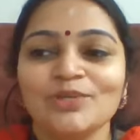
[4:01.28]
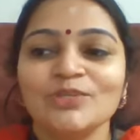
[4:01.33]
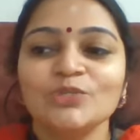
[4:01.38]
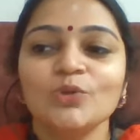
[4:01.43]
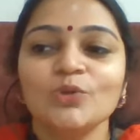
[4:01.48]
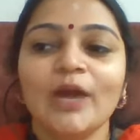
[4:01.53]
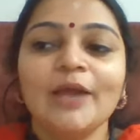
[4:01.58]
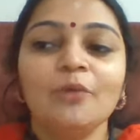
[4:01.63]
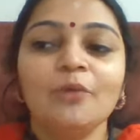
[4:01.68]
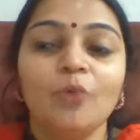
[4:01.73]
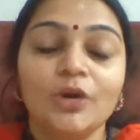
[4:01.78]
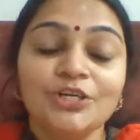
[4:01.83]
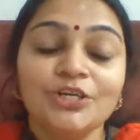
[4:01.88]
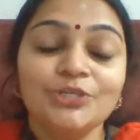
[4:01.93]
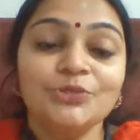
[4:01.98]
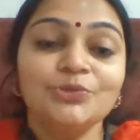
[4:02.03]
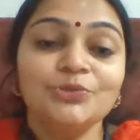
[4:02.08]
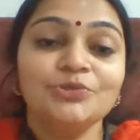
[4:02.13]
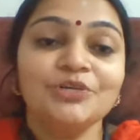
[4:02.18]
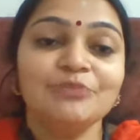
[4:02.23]
So I want
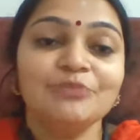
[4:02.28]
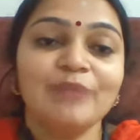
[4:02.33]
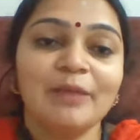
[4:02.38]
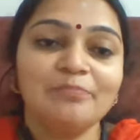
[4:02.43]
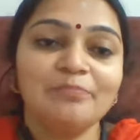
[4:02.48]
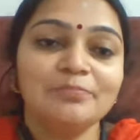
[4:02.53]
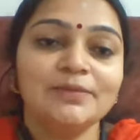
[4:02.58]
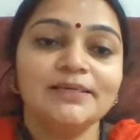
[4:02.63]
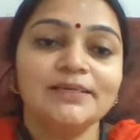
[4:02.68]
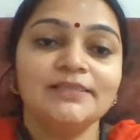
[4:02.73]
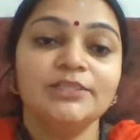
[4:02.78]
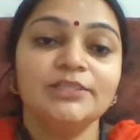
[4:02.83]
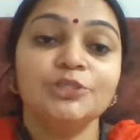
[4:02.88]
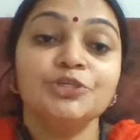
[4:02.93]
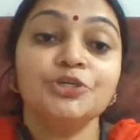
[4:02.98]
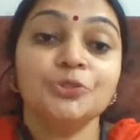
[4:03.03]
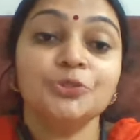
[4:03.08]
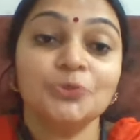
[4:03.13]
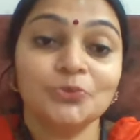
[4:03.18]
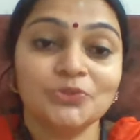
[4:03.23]
you to remember the
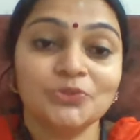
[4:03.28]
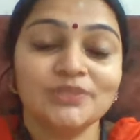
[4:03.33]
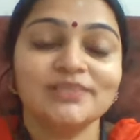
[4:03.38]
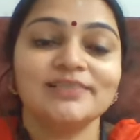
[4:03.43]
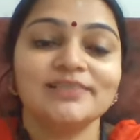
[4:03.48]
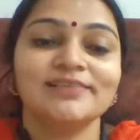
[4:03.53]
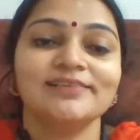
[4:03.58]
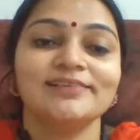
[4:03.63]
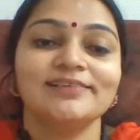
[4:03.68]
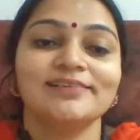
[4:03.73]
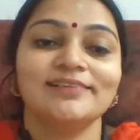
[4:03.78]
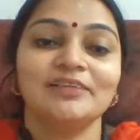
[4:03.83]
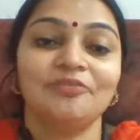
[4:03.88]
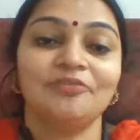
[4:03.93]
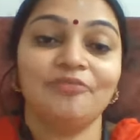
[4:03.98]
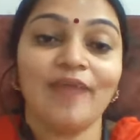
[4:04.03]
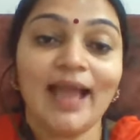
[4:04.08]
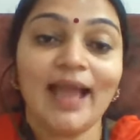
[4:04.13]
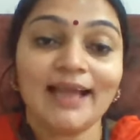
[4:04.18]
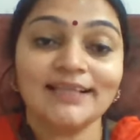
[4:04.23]
truth, the
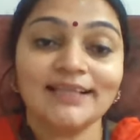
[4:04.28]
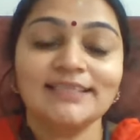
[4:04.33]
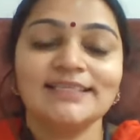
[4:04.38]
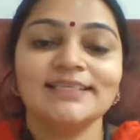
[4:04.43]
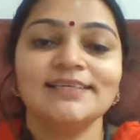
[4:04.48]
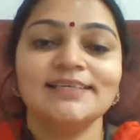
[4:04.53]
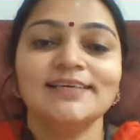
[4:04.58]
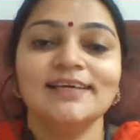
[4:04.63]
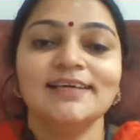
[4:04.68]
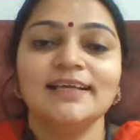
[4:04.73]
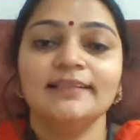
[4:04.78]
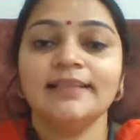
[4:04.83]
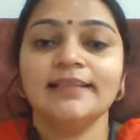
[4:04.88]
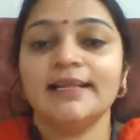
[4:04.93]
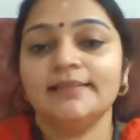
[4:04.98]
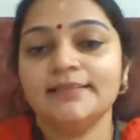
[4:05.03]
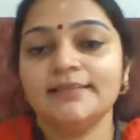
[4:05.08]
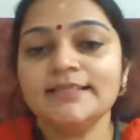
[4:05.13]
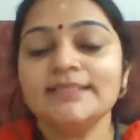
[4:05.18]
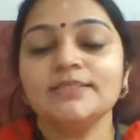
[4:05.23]
fact
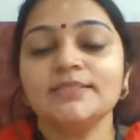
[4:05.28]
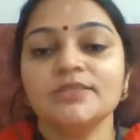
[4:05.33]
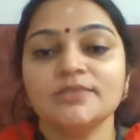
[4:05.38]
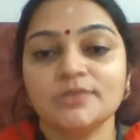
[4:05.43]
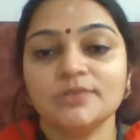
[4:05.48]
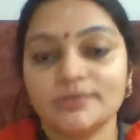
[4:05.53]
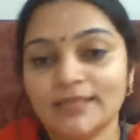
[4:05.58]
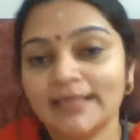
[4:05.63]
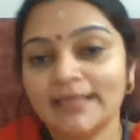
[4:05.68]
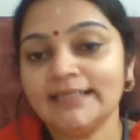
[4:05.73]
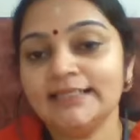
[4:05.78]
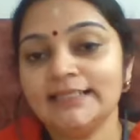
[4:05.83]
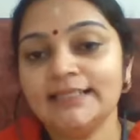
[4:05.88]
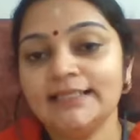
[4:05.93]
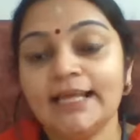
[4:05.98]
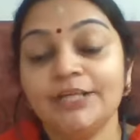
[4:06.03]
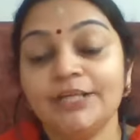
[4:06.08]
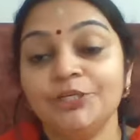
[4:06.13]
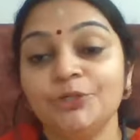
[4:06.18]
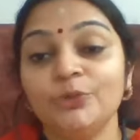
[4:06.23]
that this society
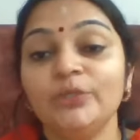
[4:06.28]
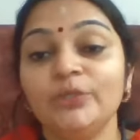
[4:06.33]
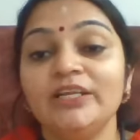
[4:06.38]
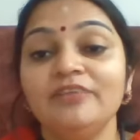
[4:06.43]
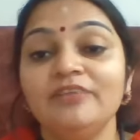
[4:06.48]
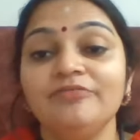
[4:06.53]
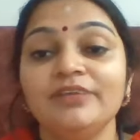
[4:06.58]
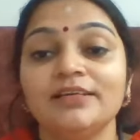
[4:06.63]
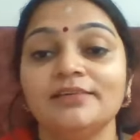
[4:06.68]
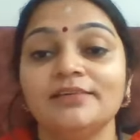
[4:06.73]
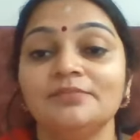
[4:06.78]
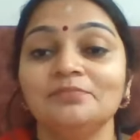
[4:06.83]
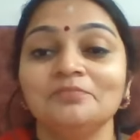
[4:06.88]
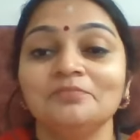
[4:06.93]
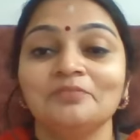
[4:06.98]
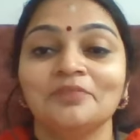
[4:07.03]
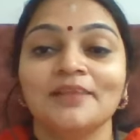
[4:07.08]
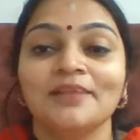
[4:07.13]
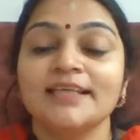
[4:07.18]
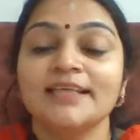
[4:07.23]
that you live in
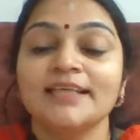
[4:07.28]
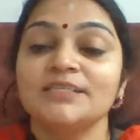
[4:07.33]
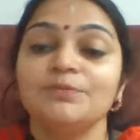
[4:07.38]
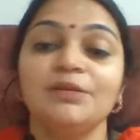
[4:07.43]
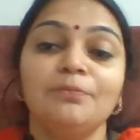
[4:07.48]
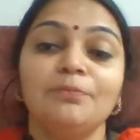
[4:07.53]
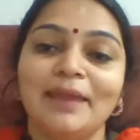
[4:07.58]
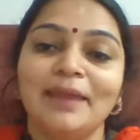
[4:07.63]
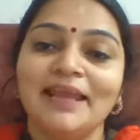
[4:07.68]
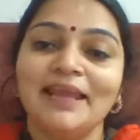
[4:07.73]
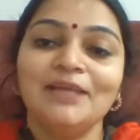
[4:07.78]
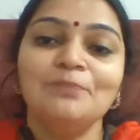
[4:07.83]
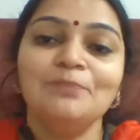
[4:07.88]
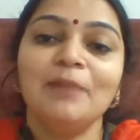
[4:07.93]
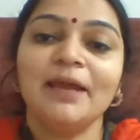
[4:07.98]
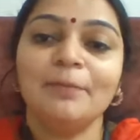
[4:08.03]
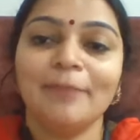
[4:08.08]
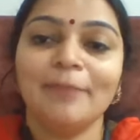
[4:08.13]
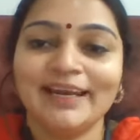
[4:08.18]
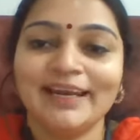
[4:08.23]
has been made
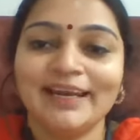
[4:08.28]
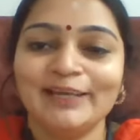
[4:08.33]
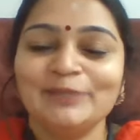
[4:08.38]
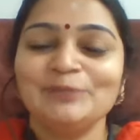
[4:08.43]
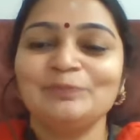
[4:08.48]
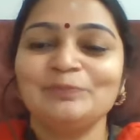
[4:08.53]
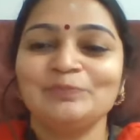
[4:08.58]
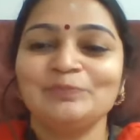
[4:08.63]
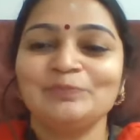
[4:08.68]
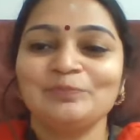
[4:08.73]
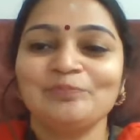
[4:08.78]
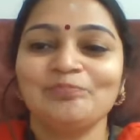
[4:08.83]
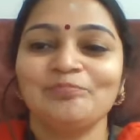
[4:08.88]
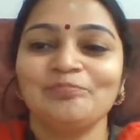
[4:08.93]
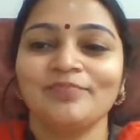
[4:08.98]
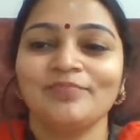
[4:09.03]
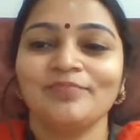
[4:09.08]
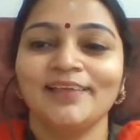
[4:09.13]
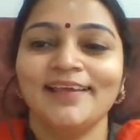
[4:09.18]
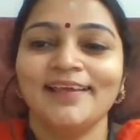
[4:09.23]
by men.
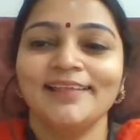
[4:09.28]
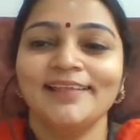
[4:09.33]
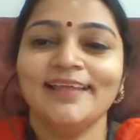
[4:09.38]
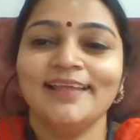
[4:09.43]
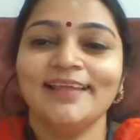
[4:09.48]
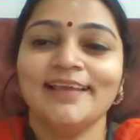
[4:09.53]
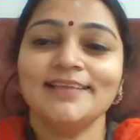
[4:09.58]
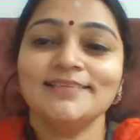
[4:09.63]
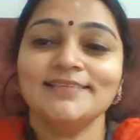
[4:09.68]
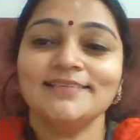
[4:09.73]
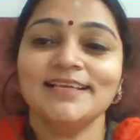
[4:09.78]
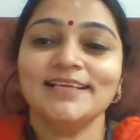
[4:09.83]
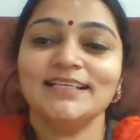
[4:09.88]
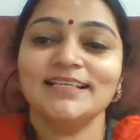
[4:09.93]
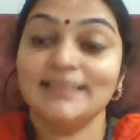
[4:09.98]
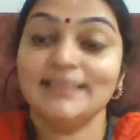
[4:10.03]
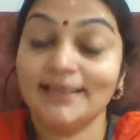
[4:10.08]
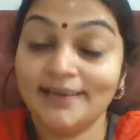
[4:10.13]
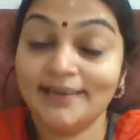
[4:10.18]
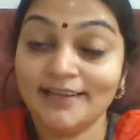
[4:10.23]
There is
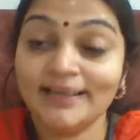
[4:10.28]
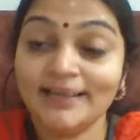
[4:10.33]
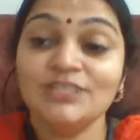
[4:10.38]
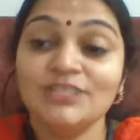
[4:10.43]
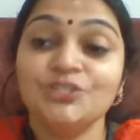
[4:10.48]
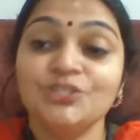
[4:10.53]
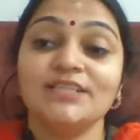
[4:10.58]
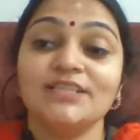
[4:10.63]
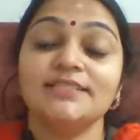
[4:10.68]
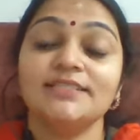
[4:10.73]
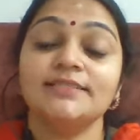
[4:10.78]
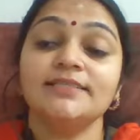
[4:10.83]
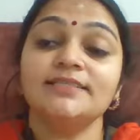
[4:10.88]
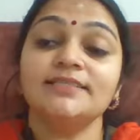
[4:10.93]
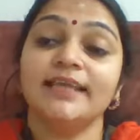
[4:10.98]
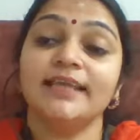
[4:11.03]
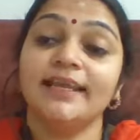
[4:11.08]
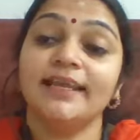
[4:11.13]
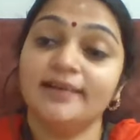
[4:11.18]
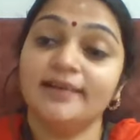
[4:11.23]
gender injustice
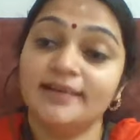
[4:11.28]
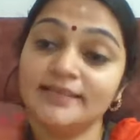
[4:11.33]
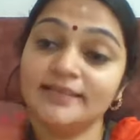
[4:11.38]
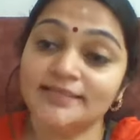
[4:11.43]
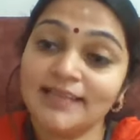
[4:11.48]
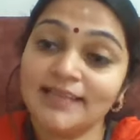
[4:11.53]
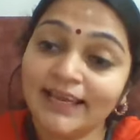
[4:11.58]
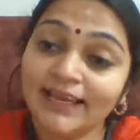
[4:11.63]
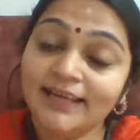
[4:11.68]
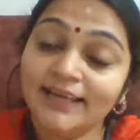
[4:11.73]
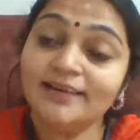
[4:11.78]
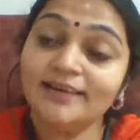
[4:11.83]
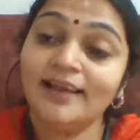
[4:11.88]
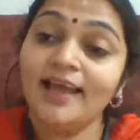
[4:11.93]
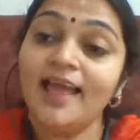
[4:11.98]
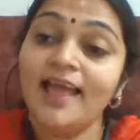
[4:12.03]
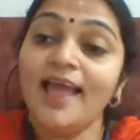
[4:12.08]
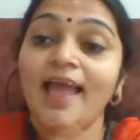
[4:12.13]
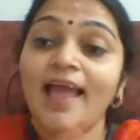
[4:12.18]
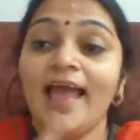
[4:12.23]
in design
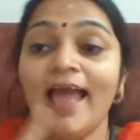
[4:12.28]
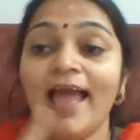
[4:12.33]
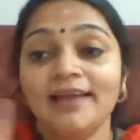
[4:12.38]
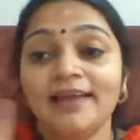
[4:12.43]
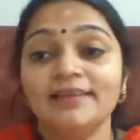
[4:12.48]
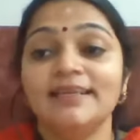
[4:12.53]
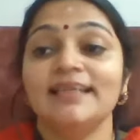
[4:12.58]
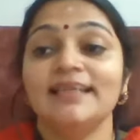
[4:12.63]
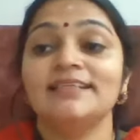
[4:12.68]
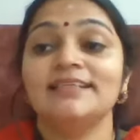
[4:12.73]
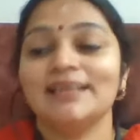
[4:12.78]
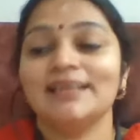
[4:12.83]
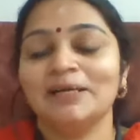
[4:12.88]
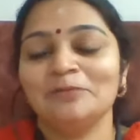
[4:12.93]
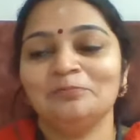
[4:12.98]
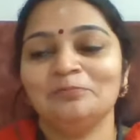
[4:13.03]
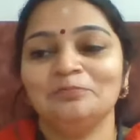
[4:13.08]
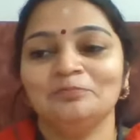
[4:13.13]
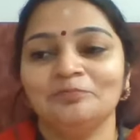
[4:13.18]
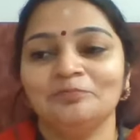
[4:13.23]
and data.